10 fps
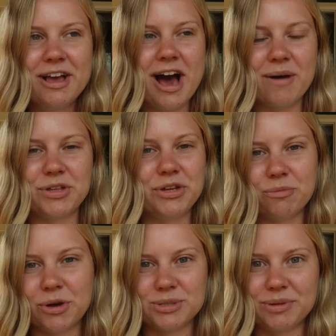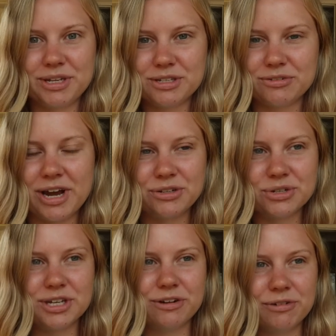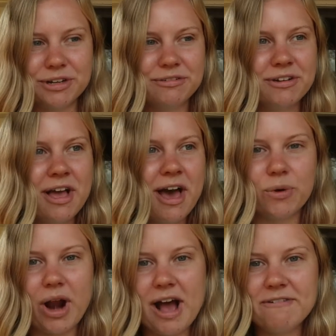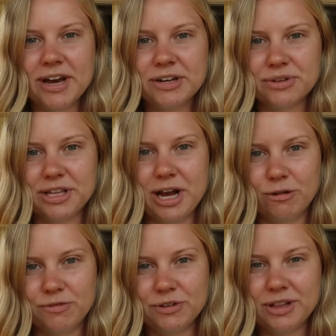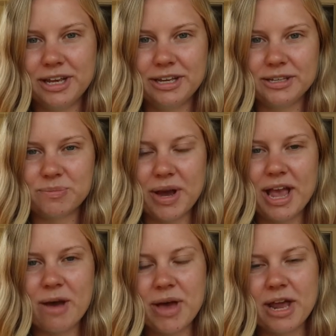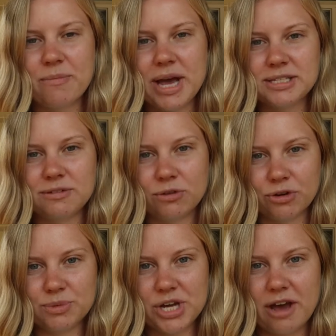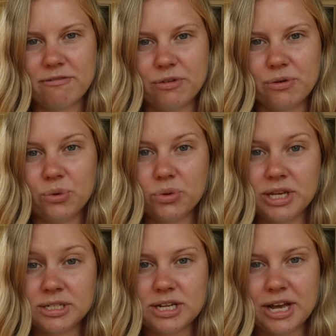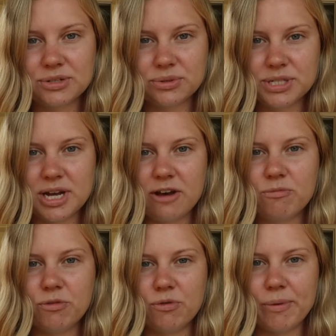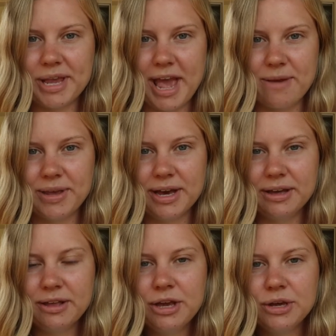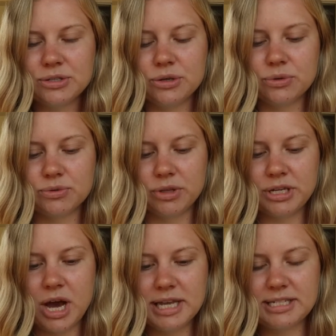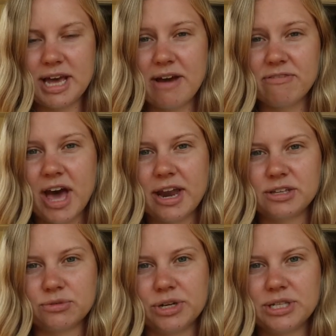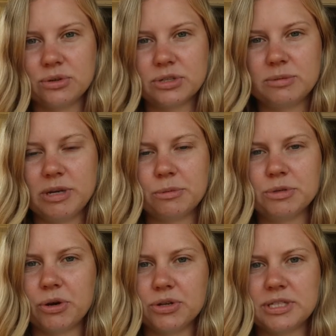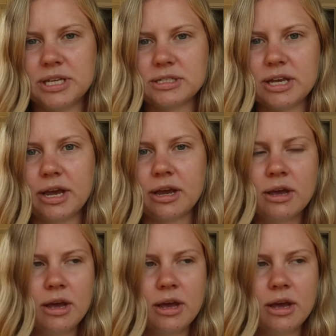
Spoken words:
that you could possibly surround yourself with. What I found really helpful is my camp had a massive group chat for all the international staff before we came here. So it was really nice to have that as a resource to be able to post things like